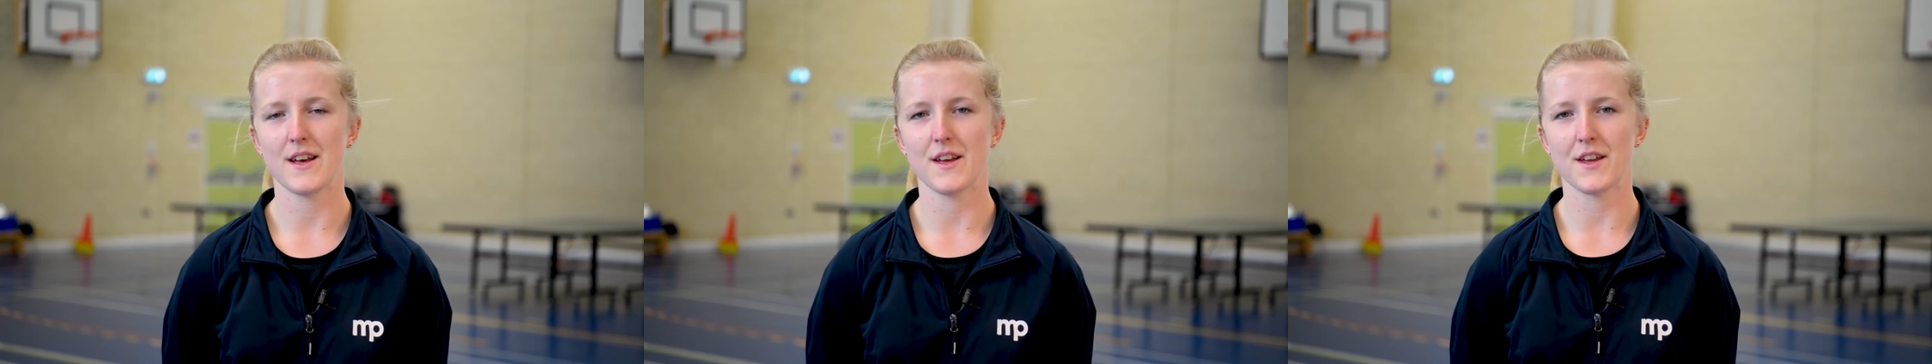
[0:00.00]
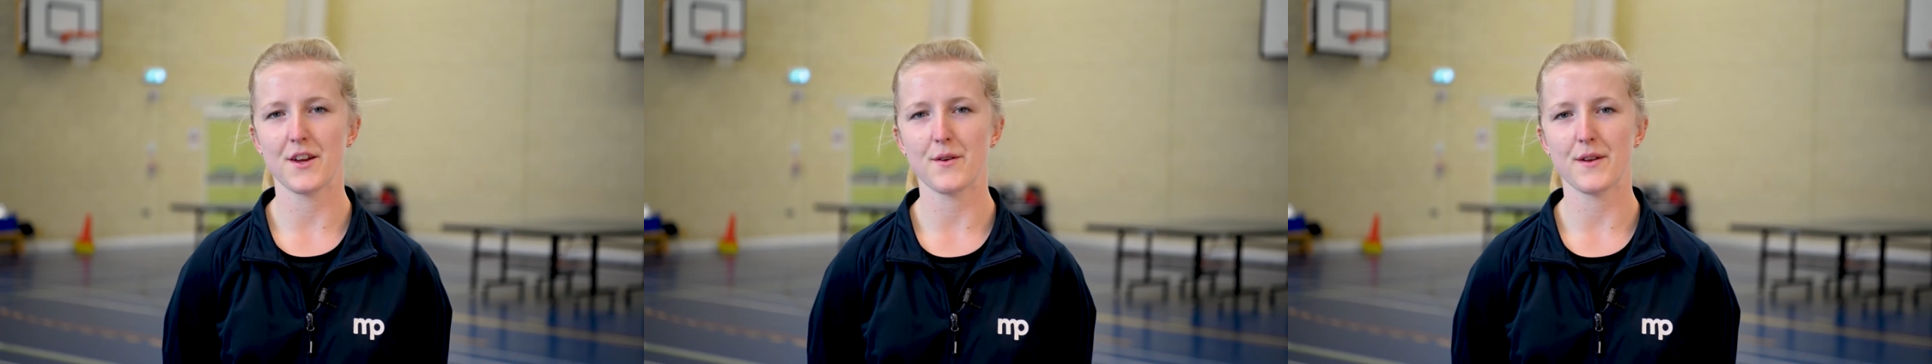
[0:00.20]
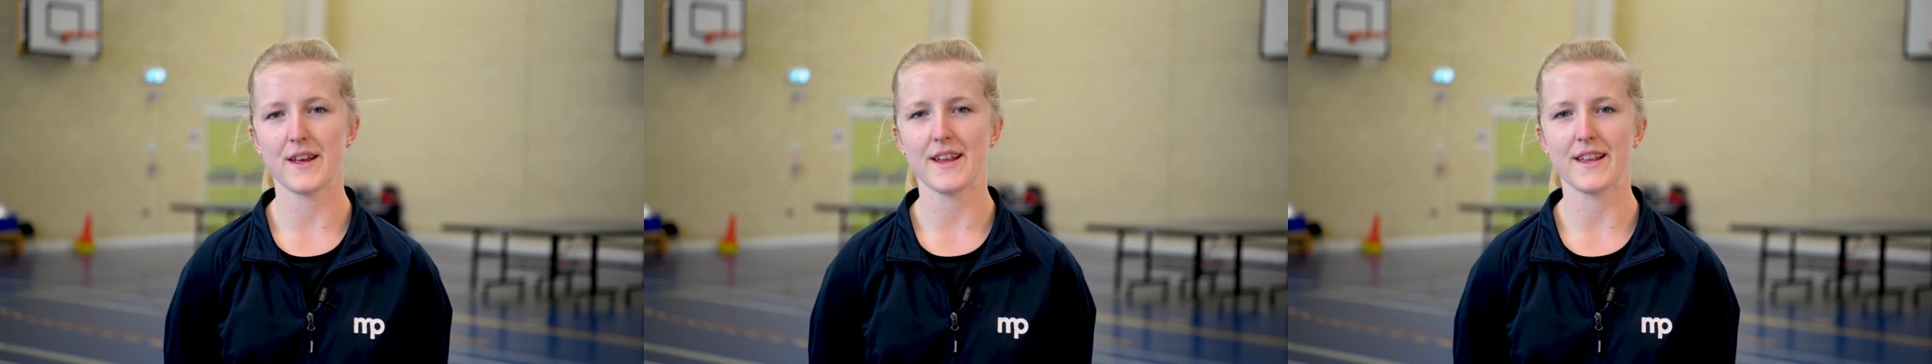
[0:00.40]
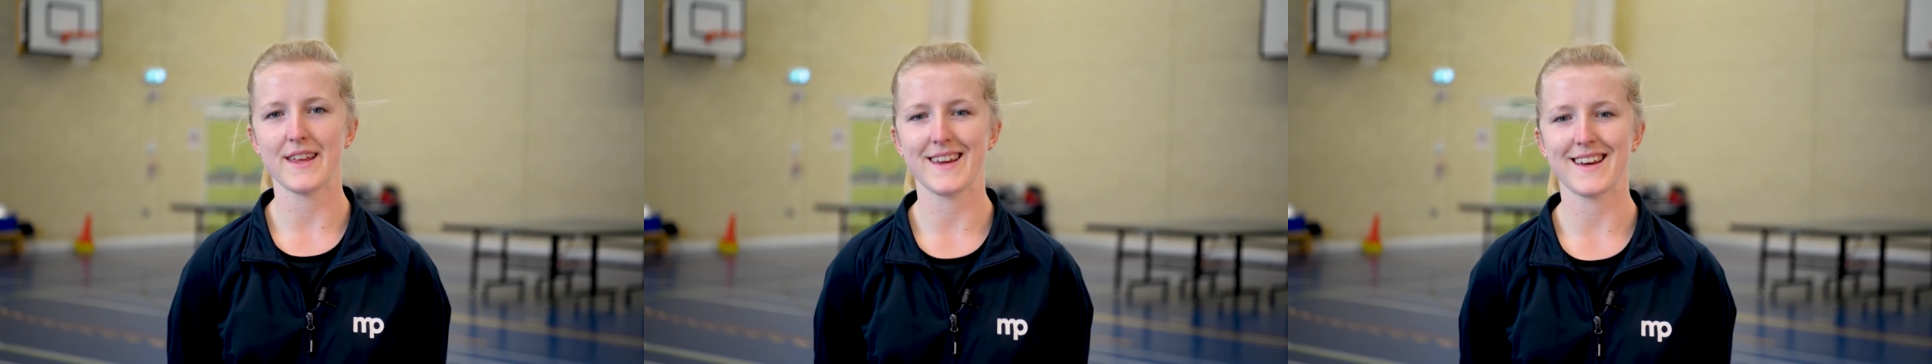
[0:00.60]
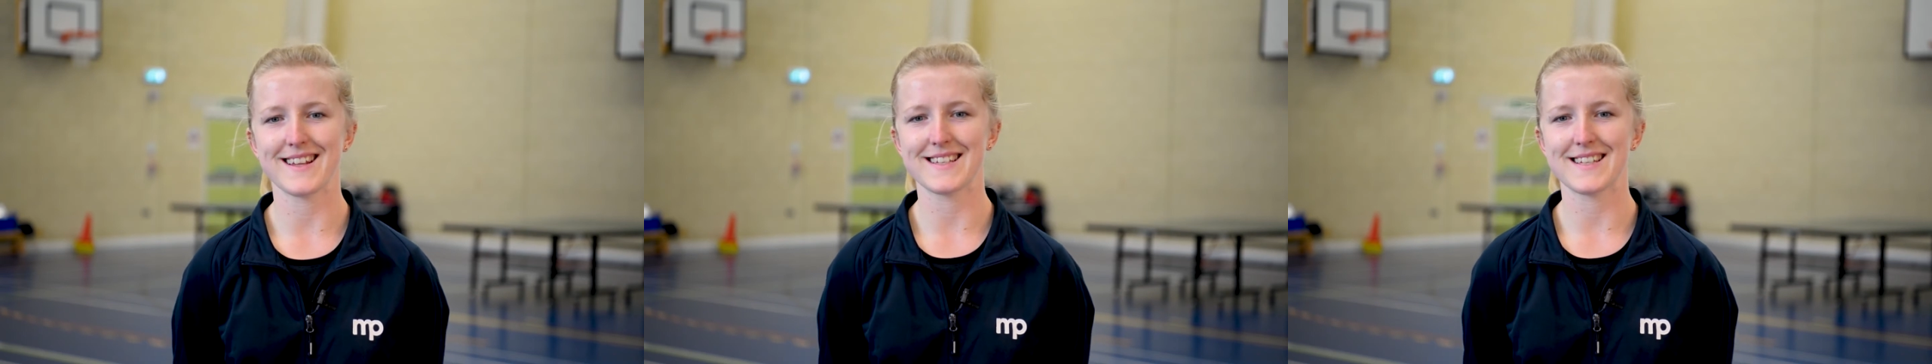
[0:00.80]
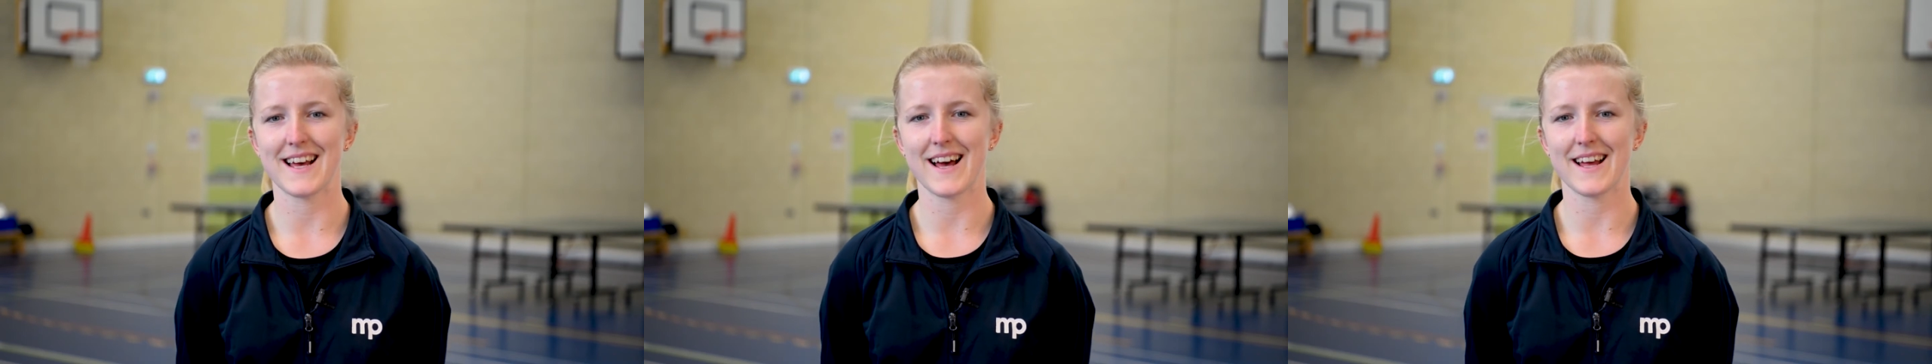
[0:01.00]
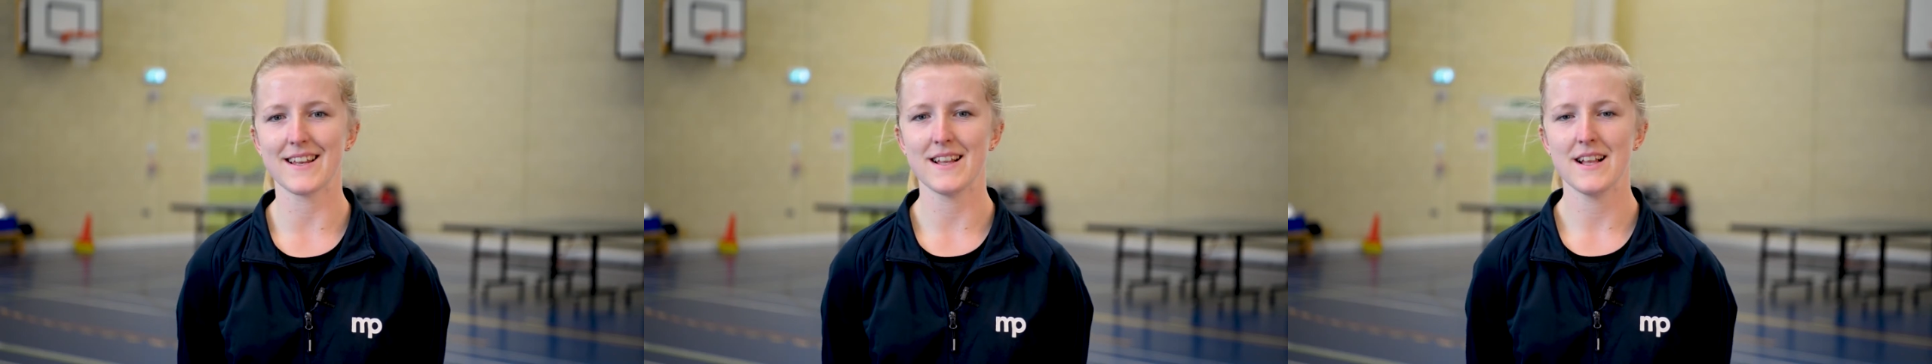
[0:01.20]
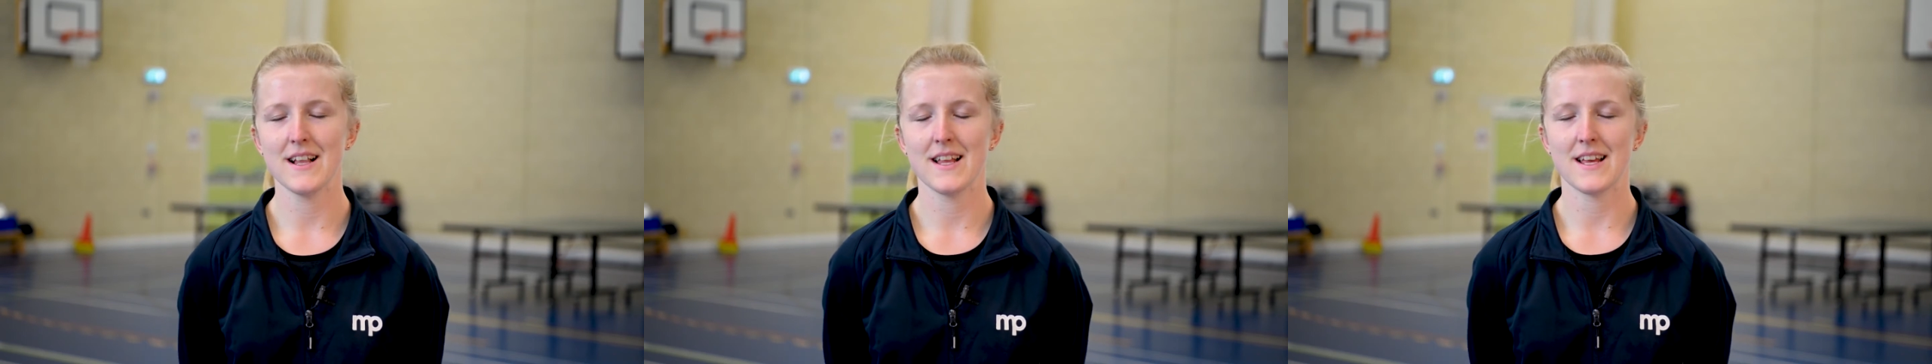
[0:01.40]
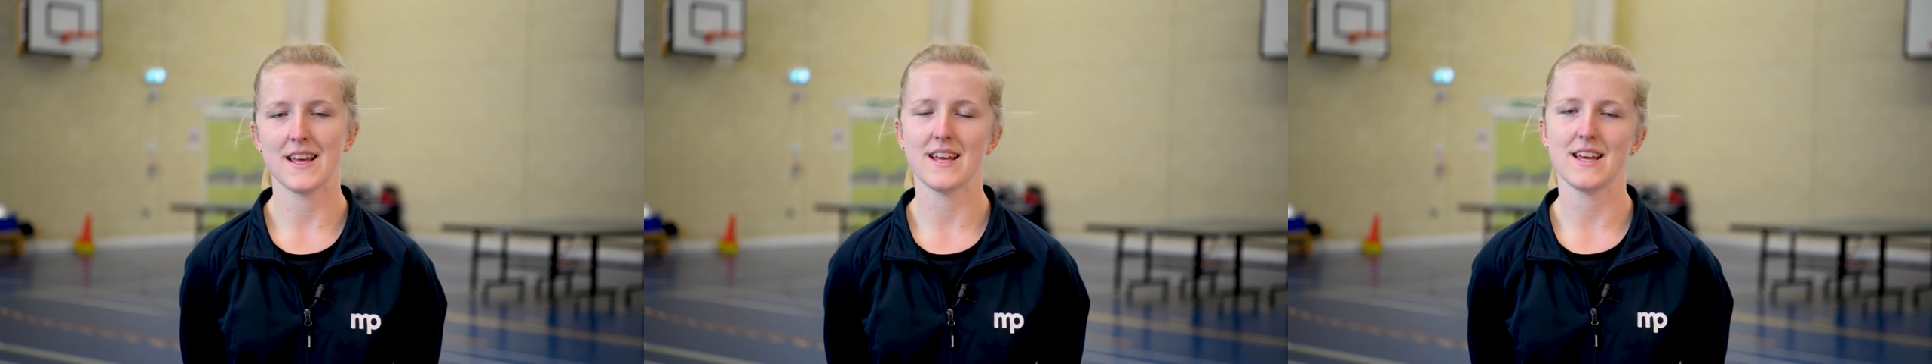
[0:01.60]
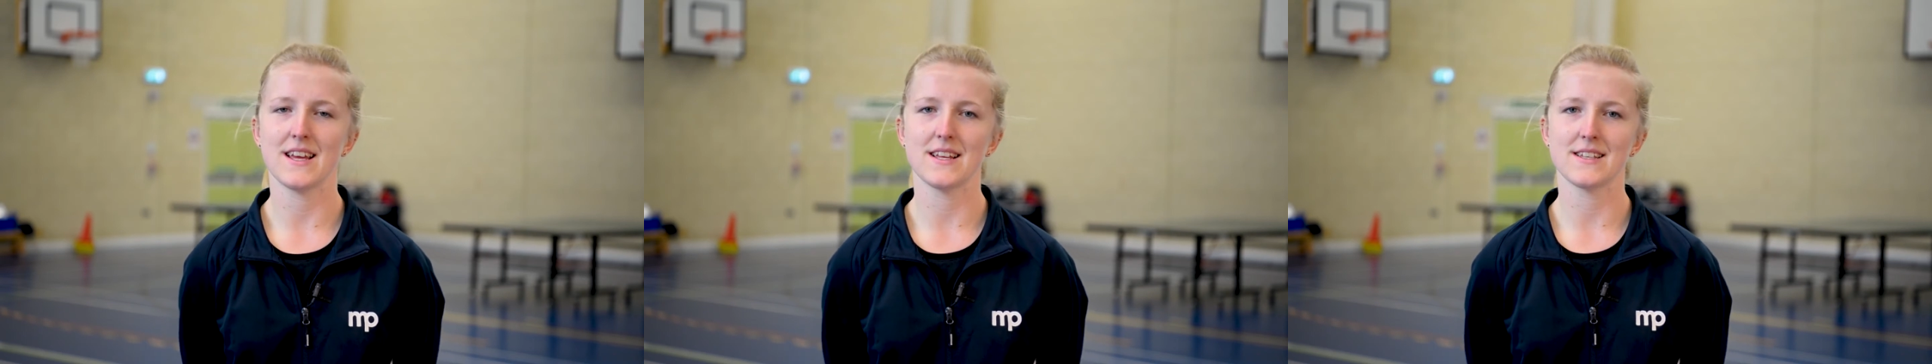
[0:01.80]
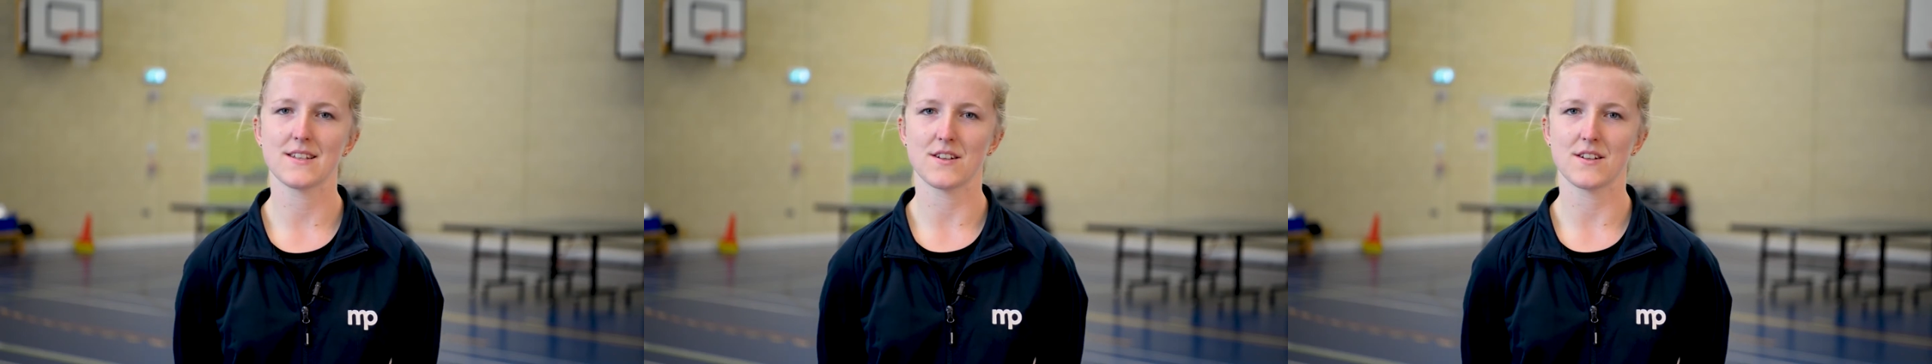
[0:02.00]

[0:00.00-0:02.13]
unit in year 10 is